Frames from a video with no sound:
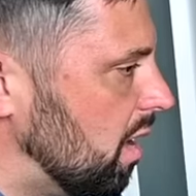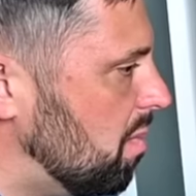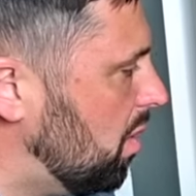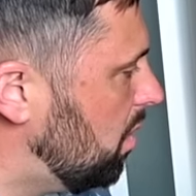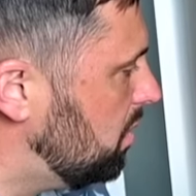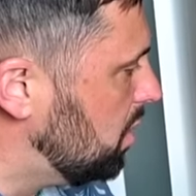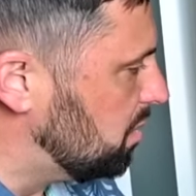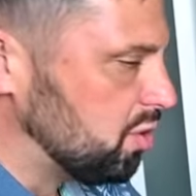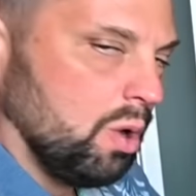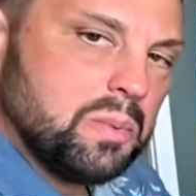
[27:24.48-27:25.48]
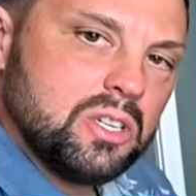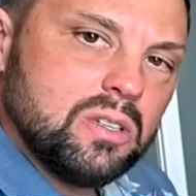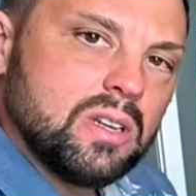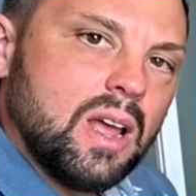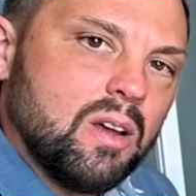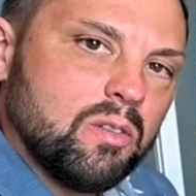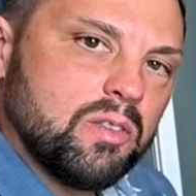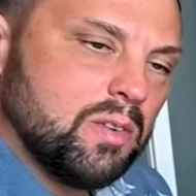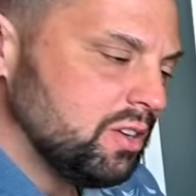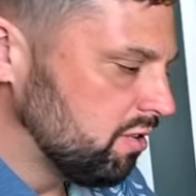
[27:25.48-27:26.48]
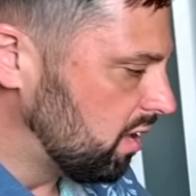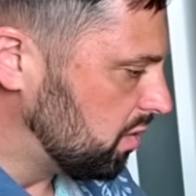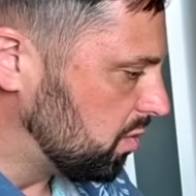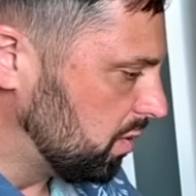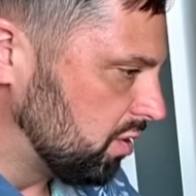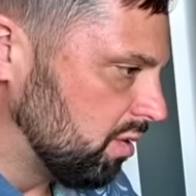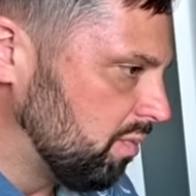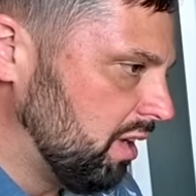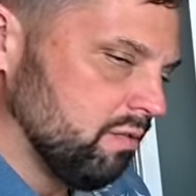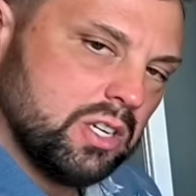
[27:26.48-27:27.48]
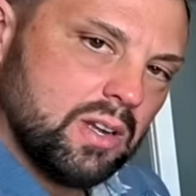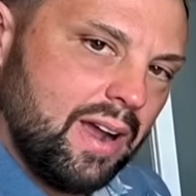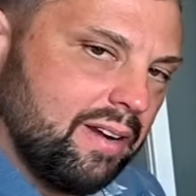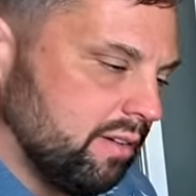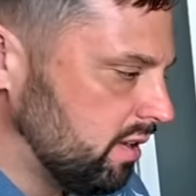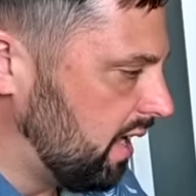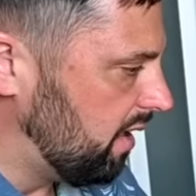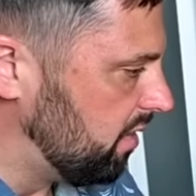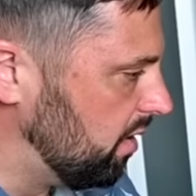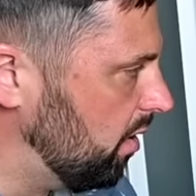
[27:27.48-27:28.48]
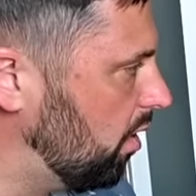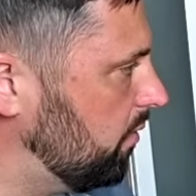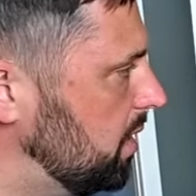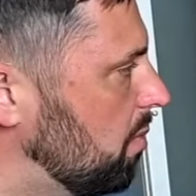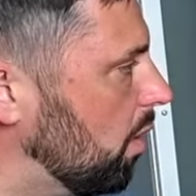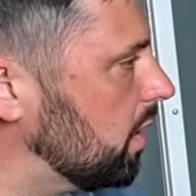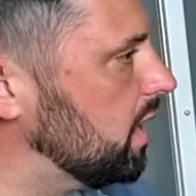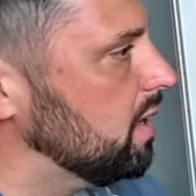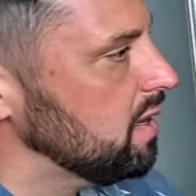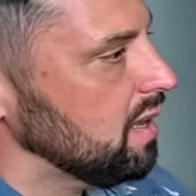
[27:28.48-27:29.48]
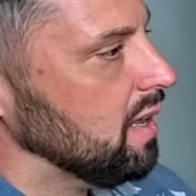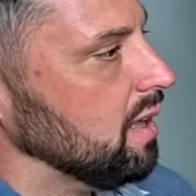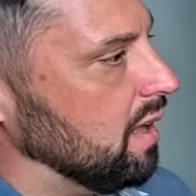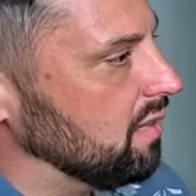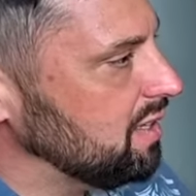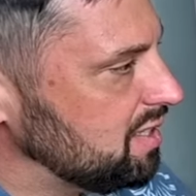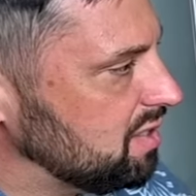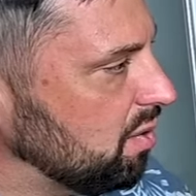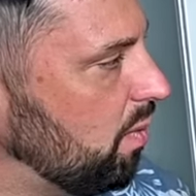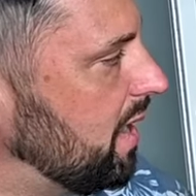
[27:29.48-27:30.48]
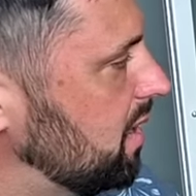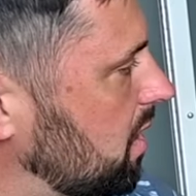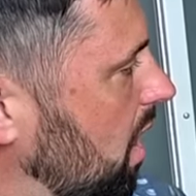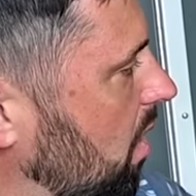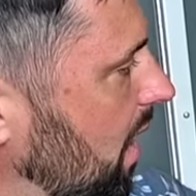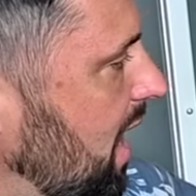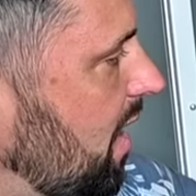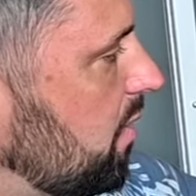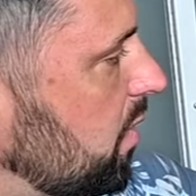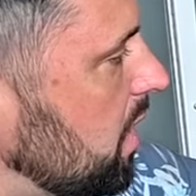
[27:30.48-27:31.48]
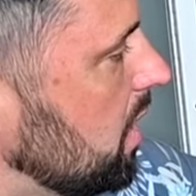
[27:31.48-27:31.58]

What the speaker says: ammonia absorption style refrigerators, which are being retired out of the RV market. This is the way to go. I have